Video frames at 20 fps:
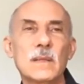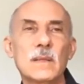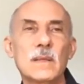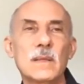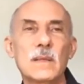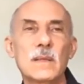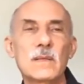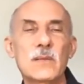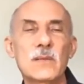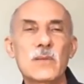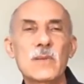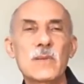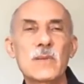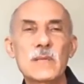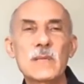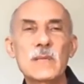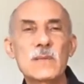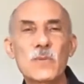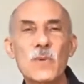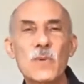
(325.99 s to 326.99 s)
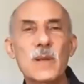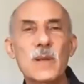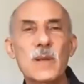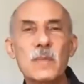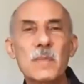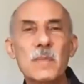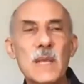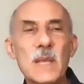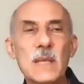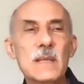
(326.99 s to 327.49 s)
So this is what it
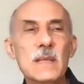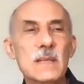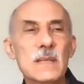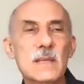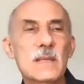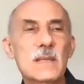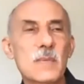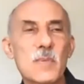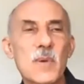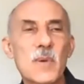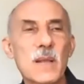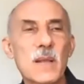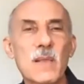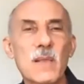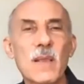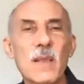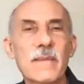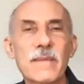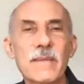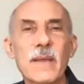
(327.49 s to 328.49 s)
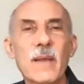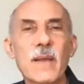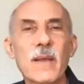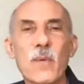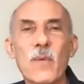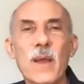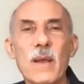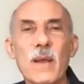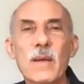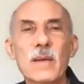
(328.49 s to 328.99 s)
means to bring loving
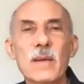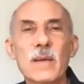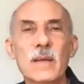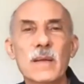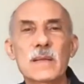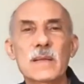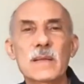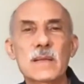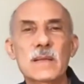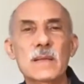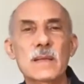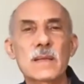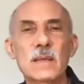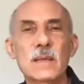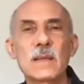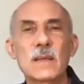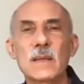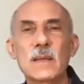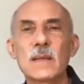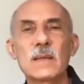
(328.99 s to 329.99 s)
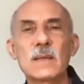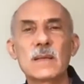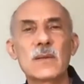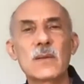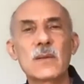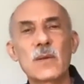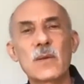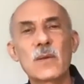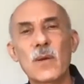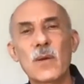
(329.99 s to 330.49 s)
awareness to
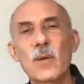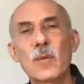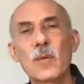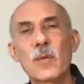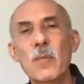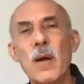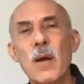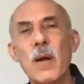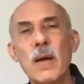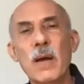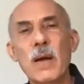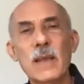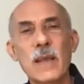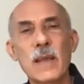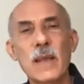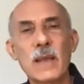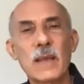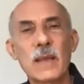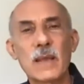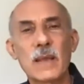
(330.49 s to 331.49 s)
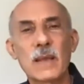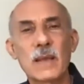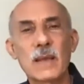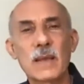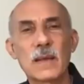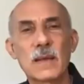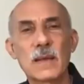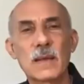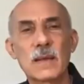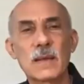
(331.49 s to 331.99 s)
your own body,
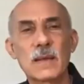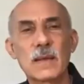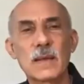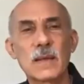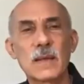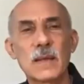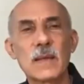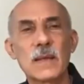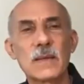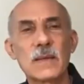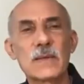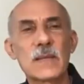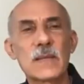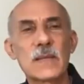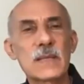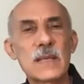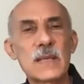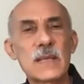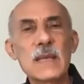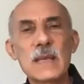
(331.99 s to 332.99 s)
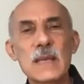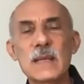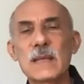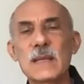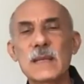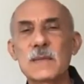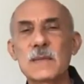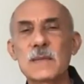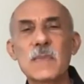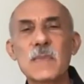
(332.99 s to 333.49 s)
to see it,
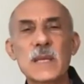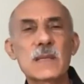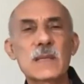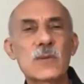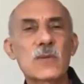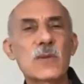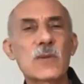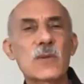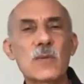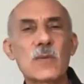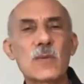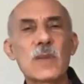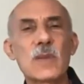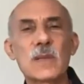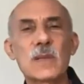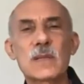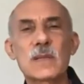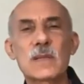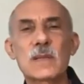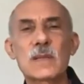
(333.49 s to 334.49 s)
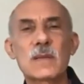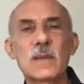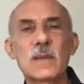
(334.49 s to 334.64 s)
its mystery with its